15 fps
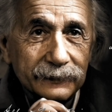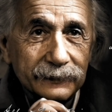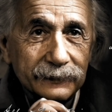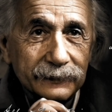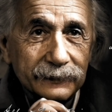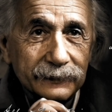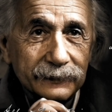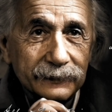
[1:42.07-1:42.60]

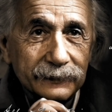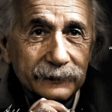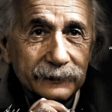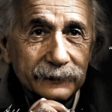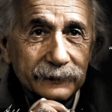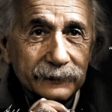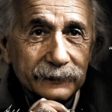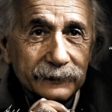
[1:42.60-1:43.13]

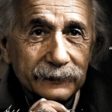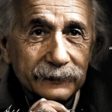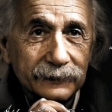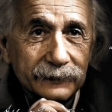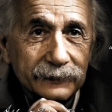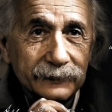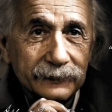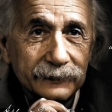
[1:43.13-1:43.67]

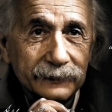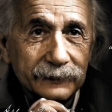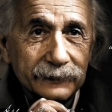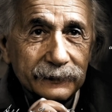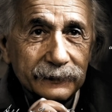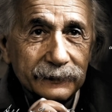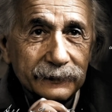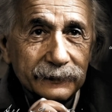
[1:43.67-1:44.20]

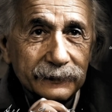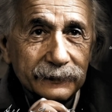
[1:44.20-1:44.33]
Nothing is said.